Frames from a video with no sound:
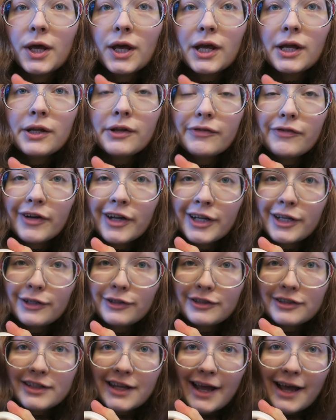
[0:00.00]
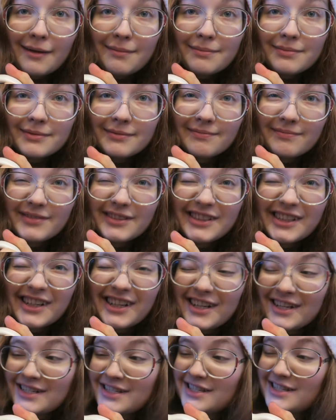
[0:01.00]
And the final step,
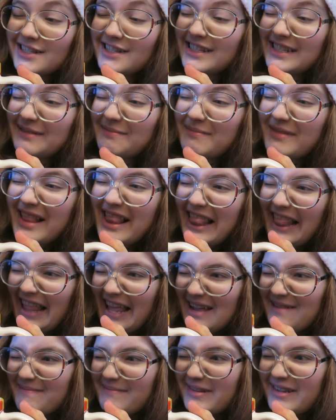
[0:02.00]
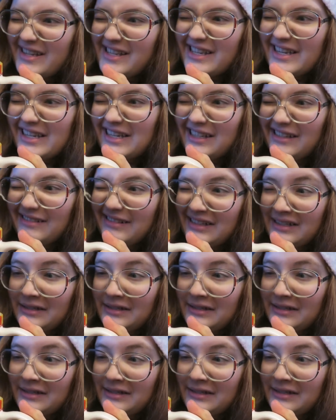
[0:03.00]
add some lemon.